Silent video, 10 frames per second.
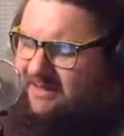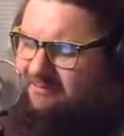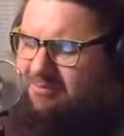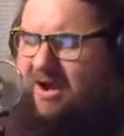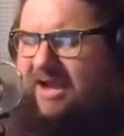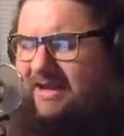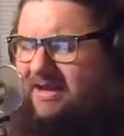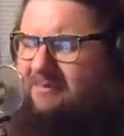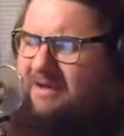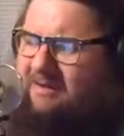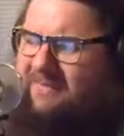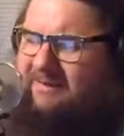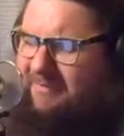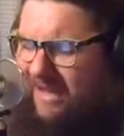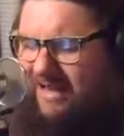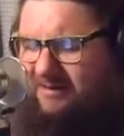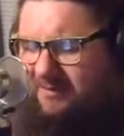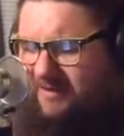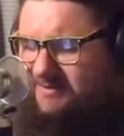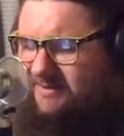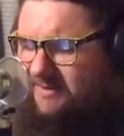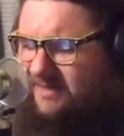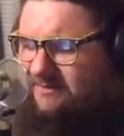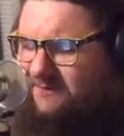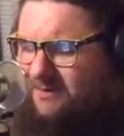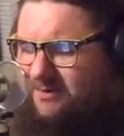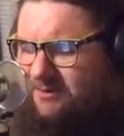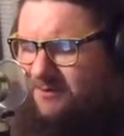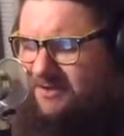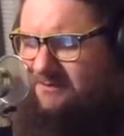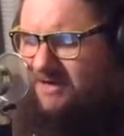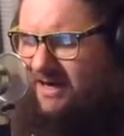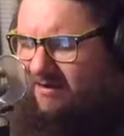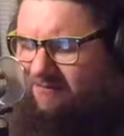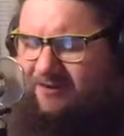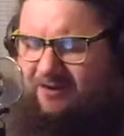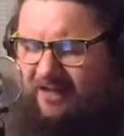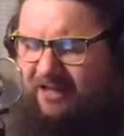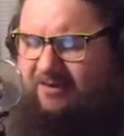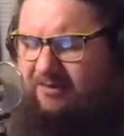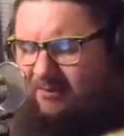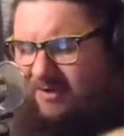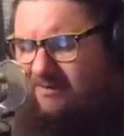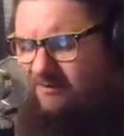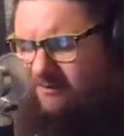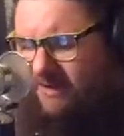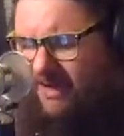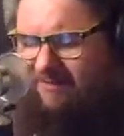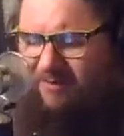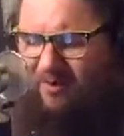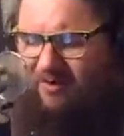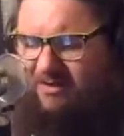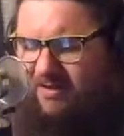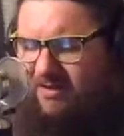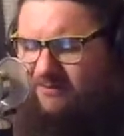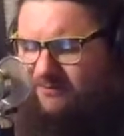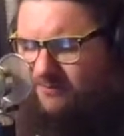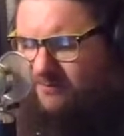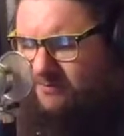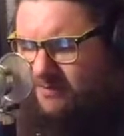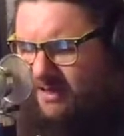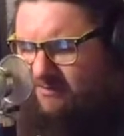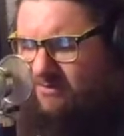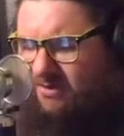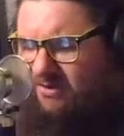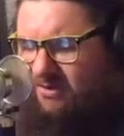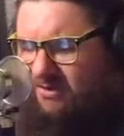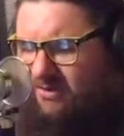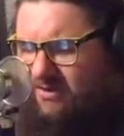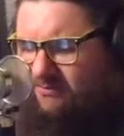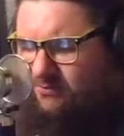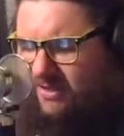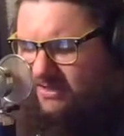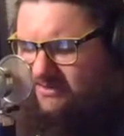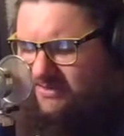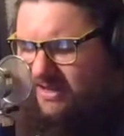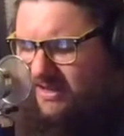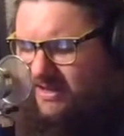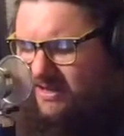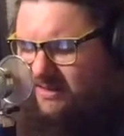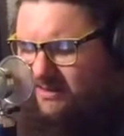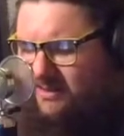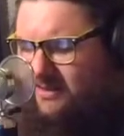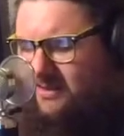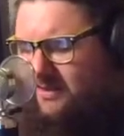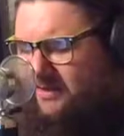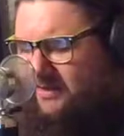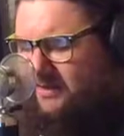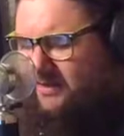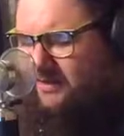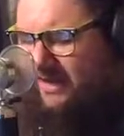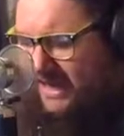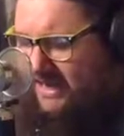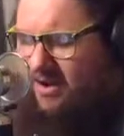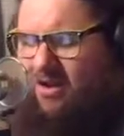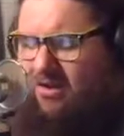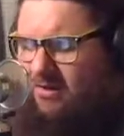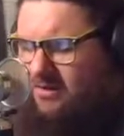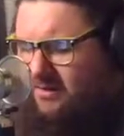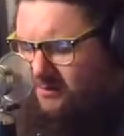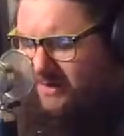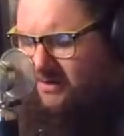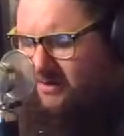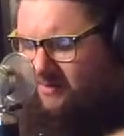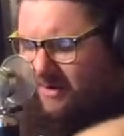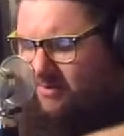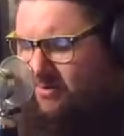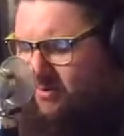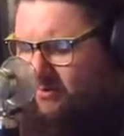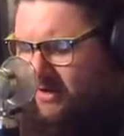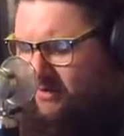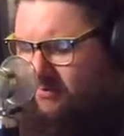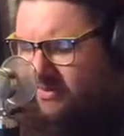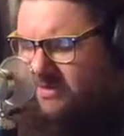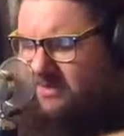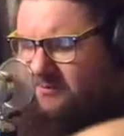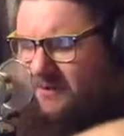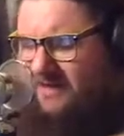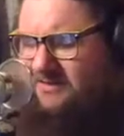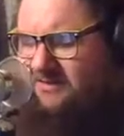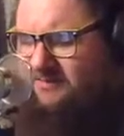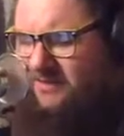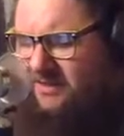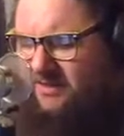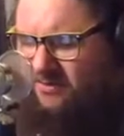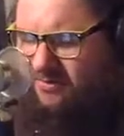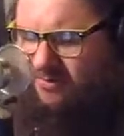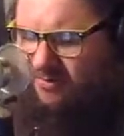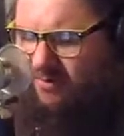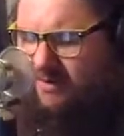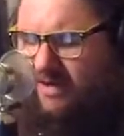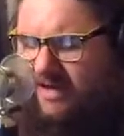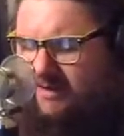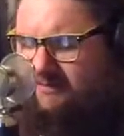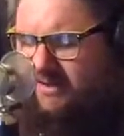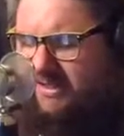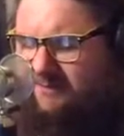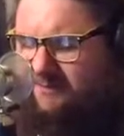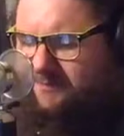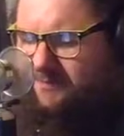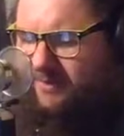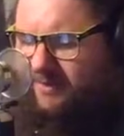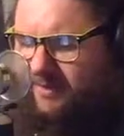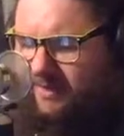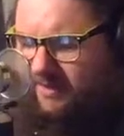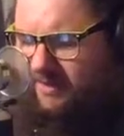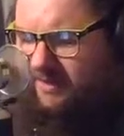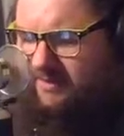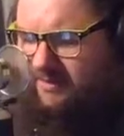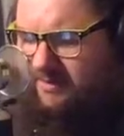bragging about my band basically for a little bit, but I feel like I've gone long enough without saying anything at all about Cornbread, really, or positively or negatively in